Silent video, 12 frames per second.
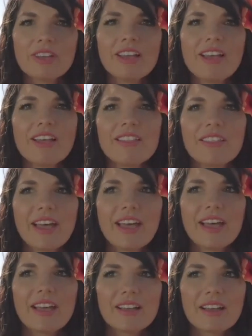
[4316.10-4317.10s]
that
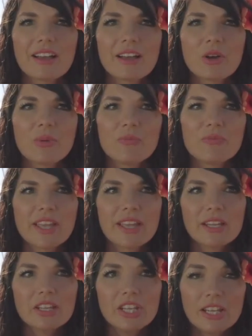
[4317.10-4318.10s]
um, that
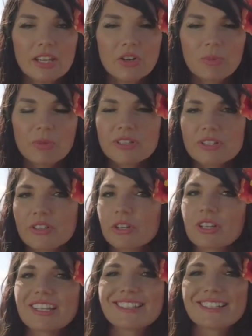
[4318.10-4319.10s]
he could almost literally
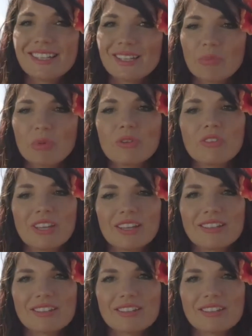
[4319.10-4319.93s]
see it moving into the